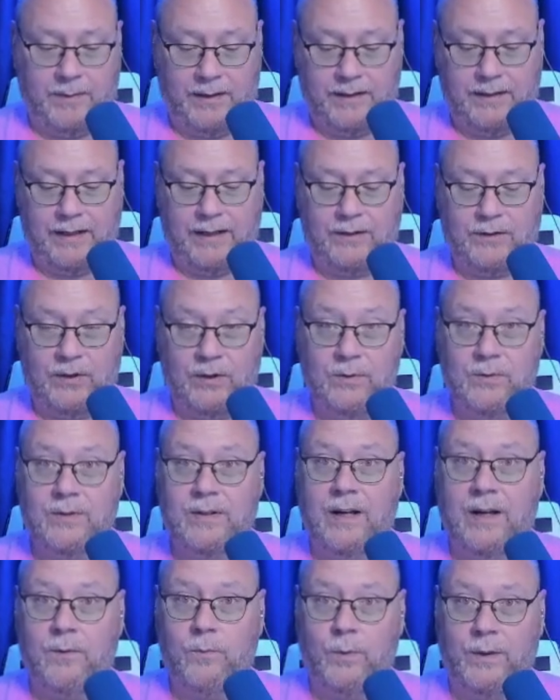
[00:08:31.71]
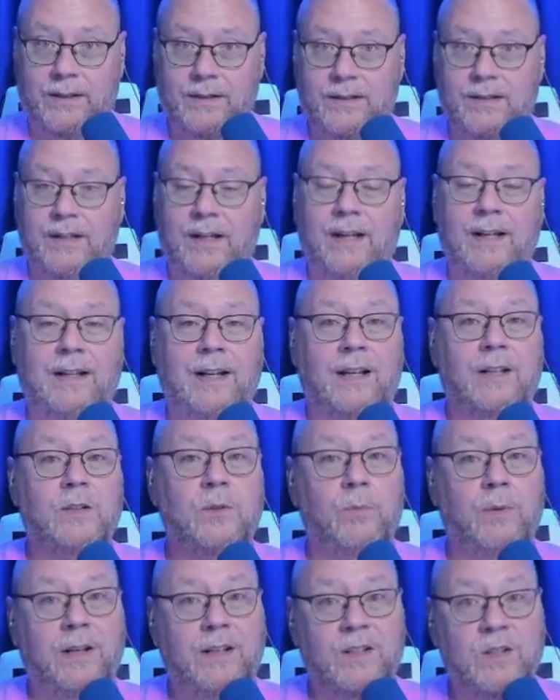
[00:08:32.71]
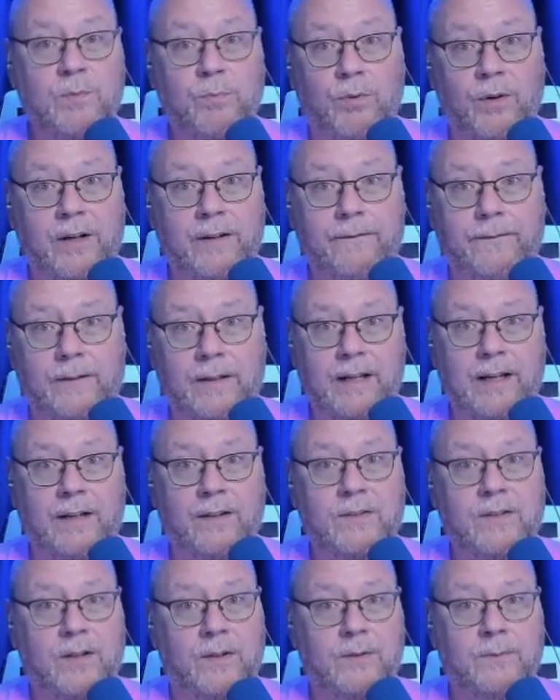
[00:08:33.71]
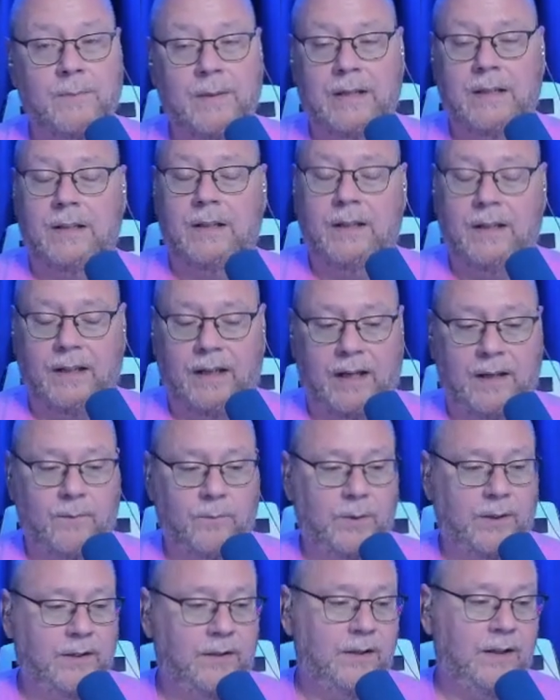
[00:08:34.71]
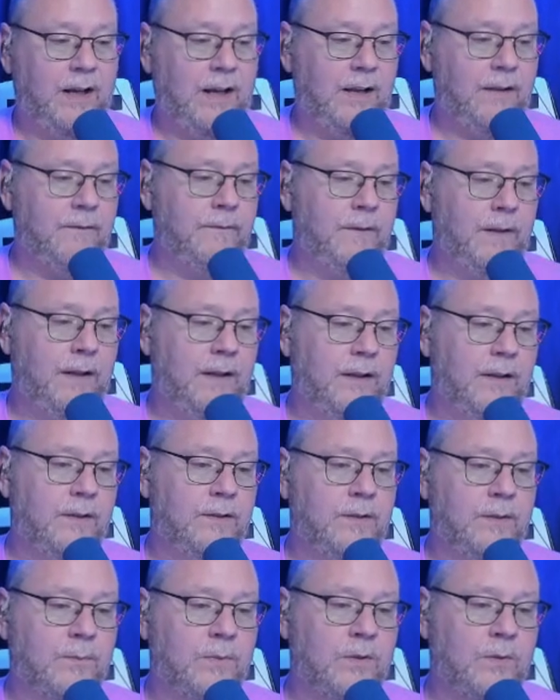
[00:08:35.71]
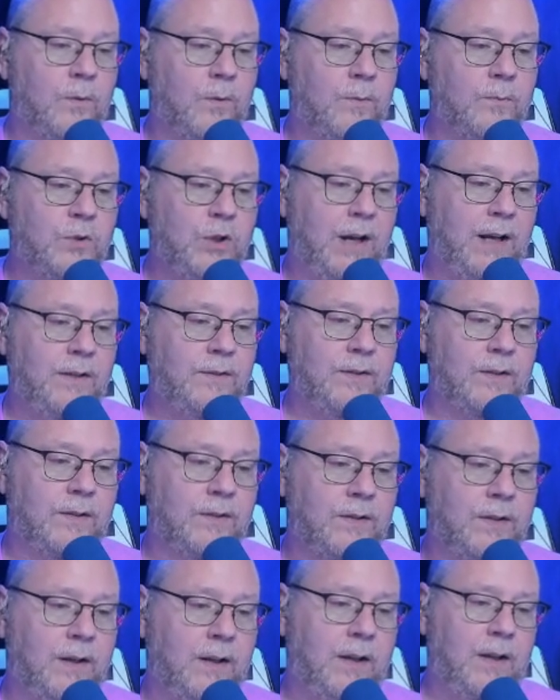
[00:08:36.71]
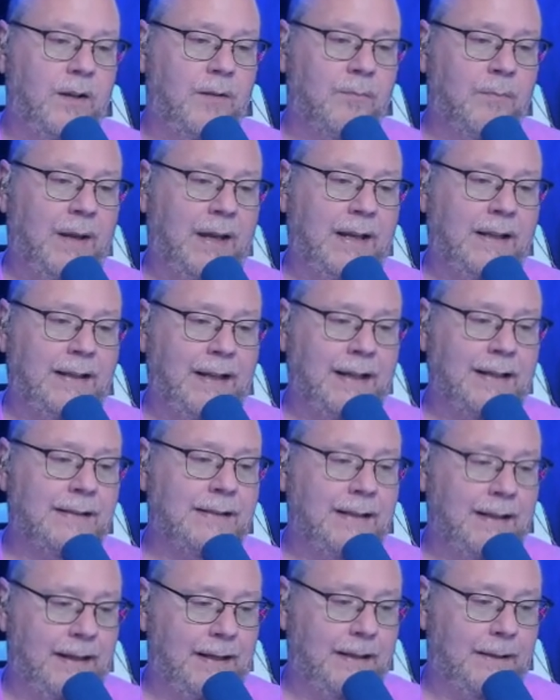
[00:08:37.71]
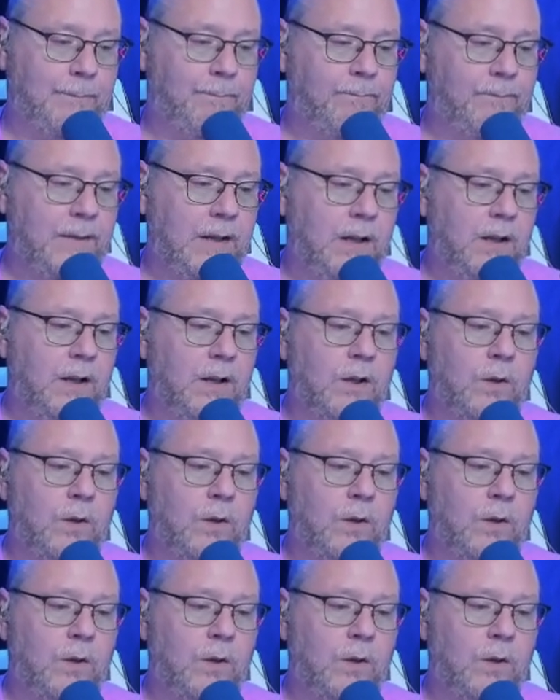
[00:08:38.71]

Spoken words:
Monday, Tuesday, Wednesday. Next week is spring fling. So again, we could have some storm chances by that time.